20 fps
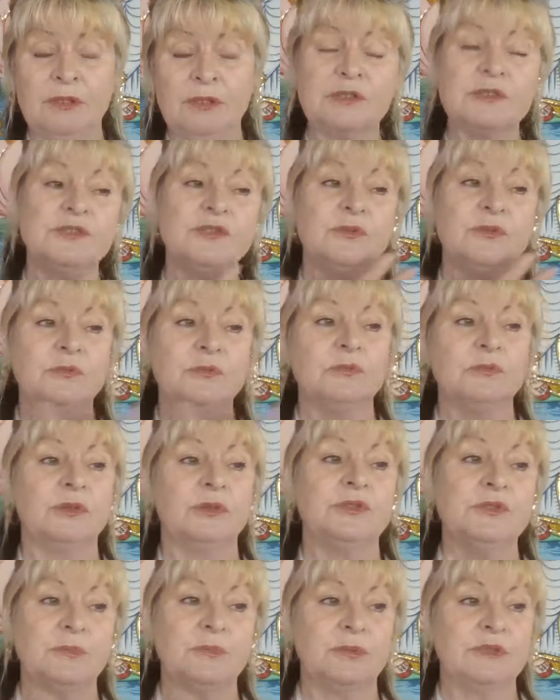because you
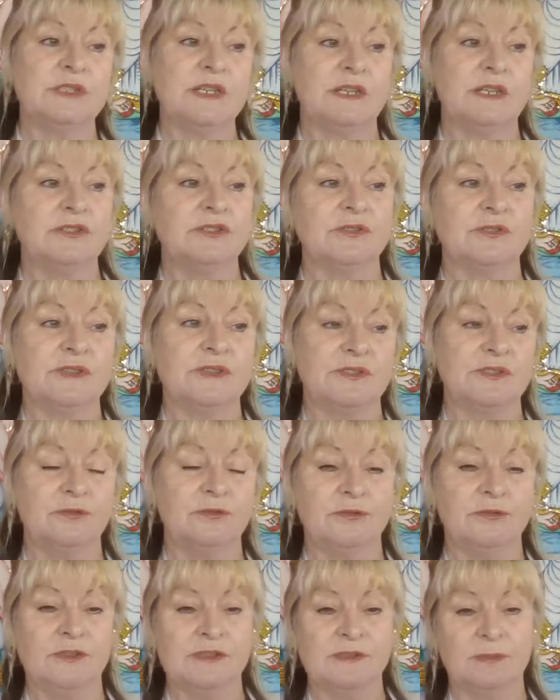want to protect
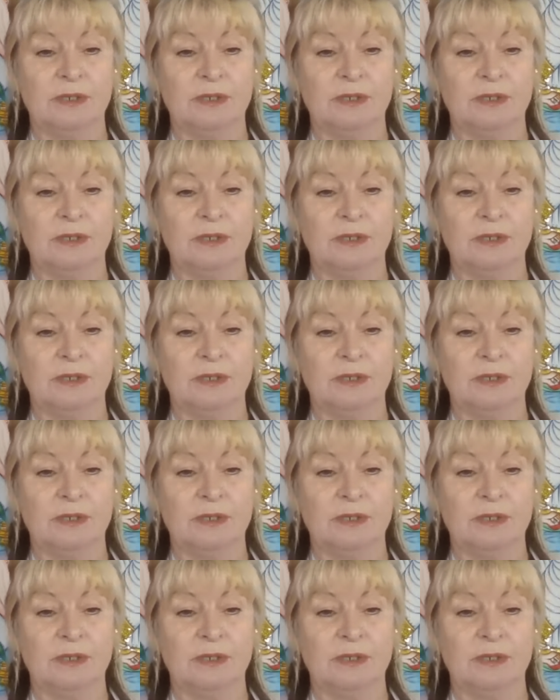yourself as